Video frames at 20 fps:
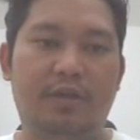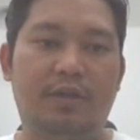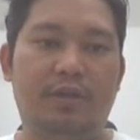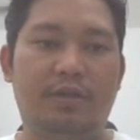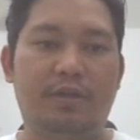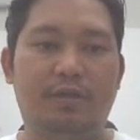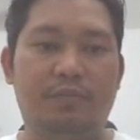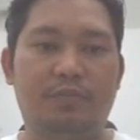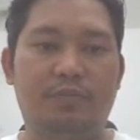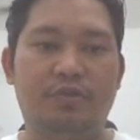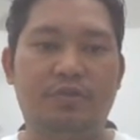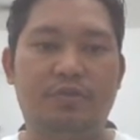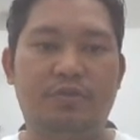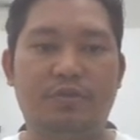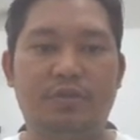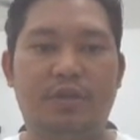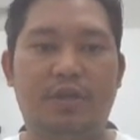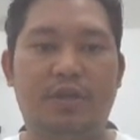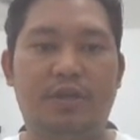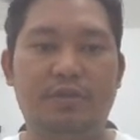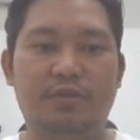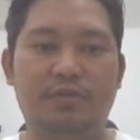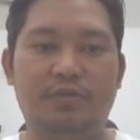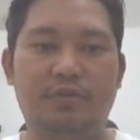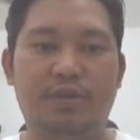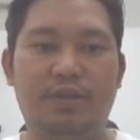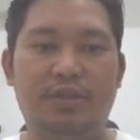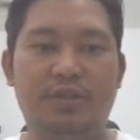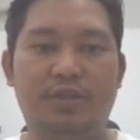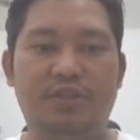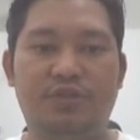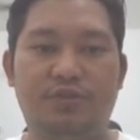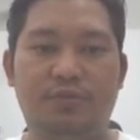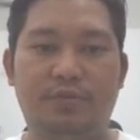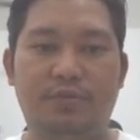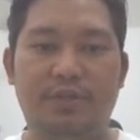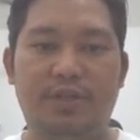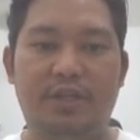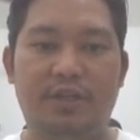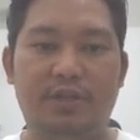The most unique issue
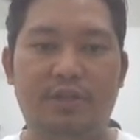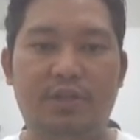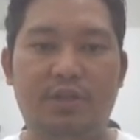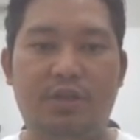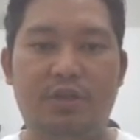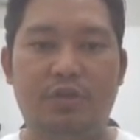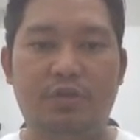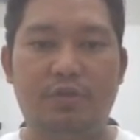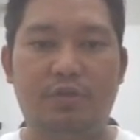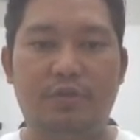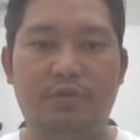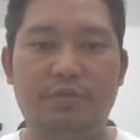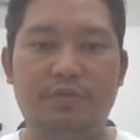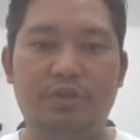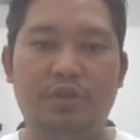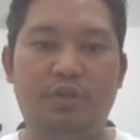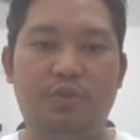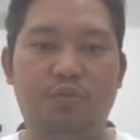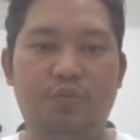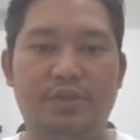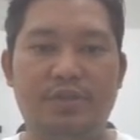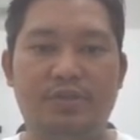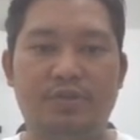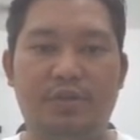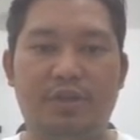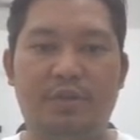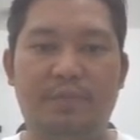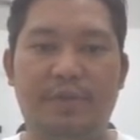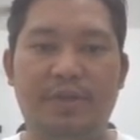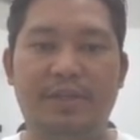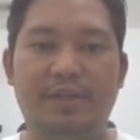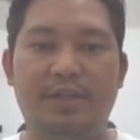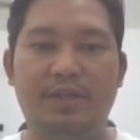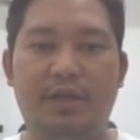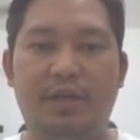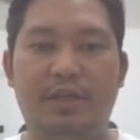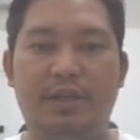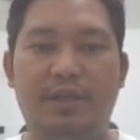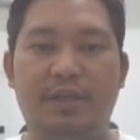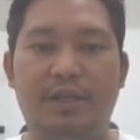that occur with solar panels
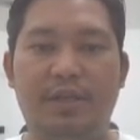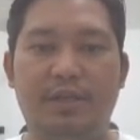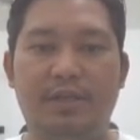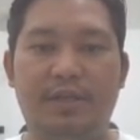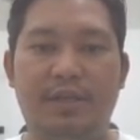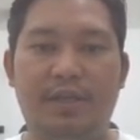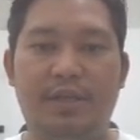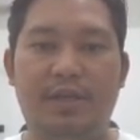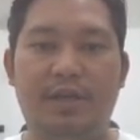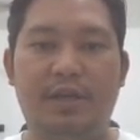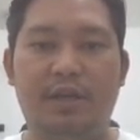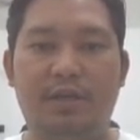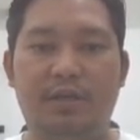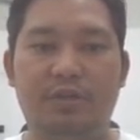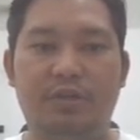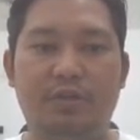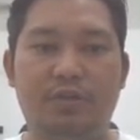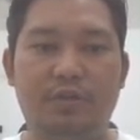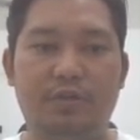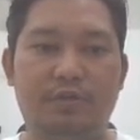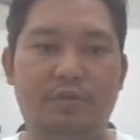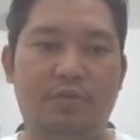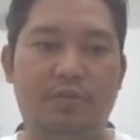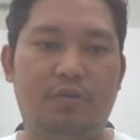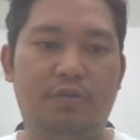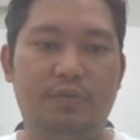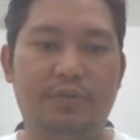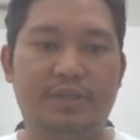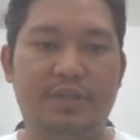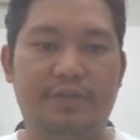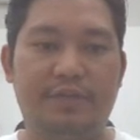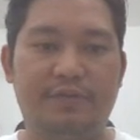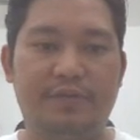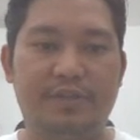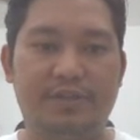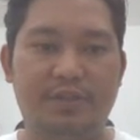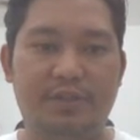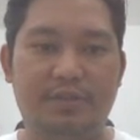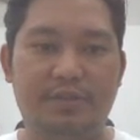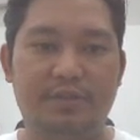are that they are not always
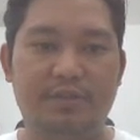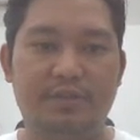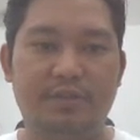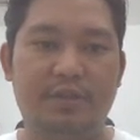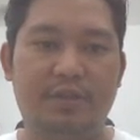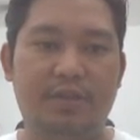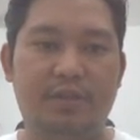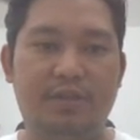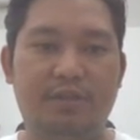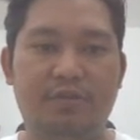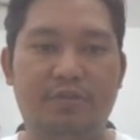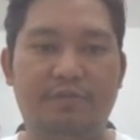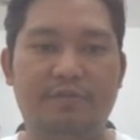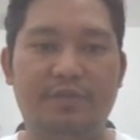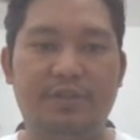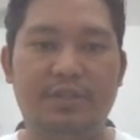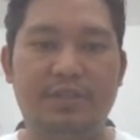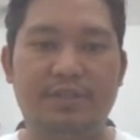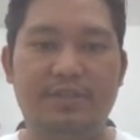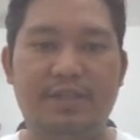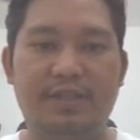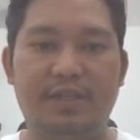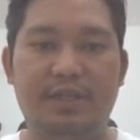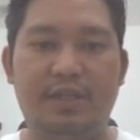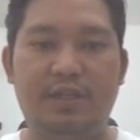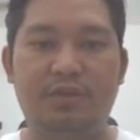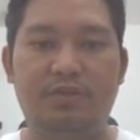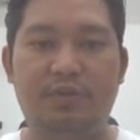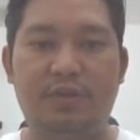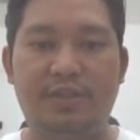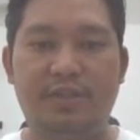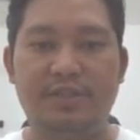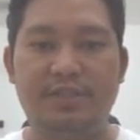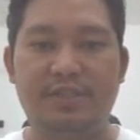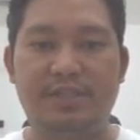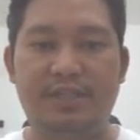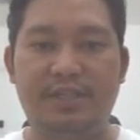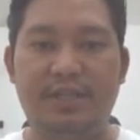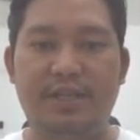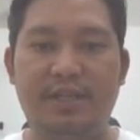efficient in converting sunlight into
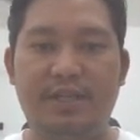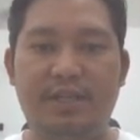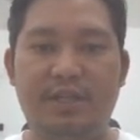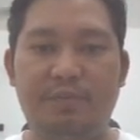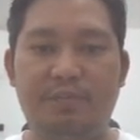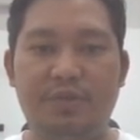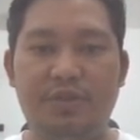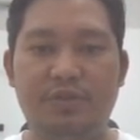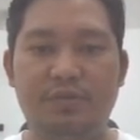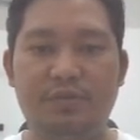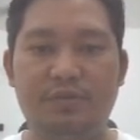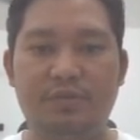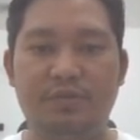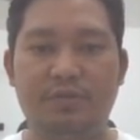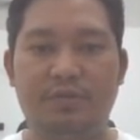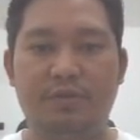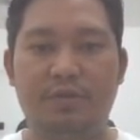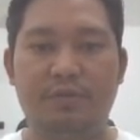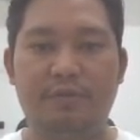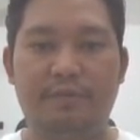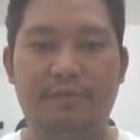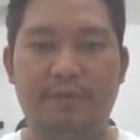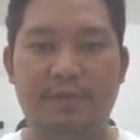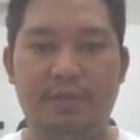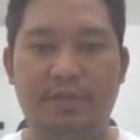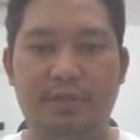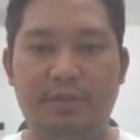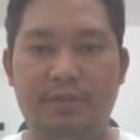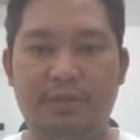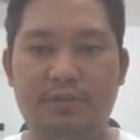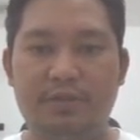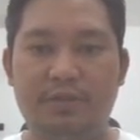energy that can be used further.